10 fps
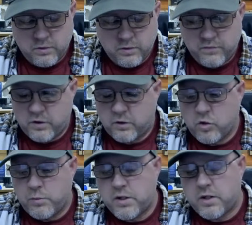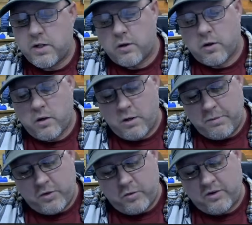If you'd have told me a year ago I'd
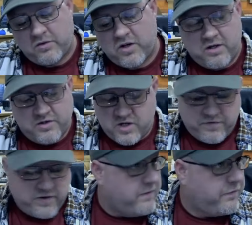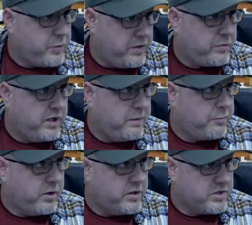be doing this kind of stuff and have 3 3D
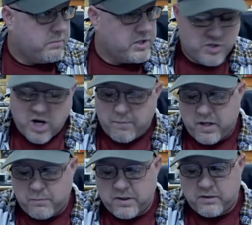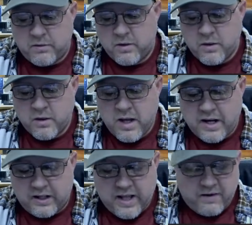printers in my shop, I'd have
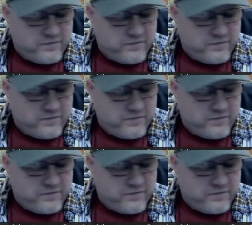laughed